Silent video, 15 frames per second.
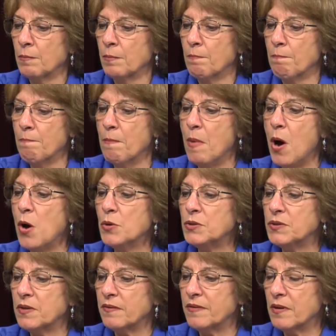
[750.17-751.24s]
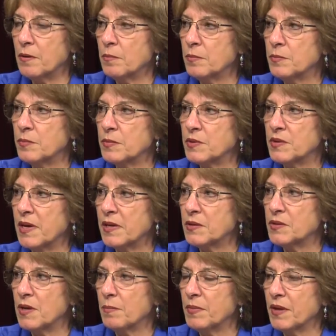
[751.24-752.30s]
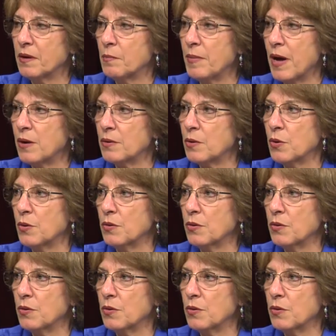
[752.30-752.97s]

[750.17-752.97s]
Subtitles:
most of them say something about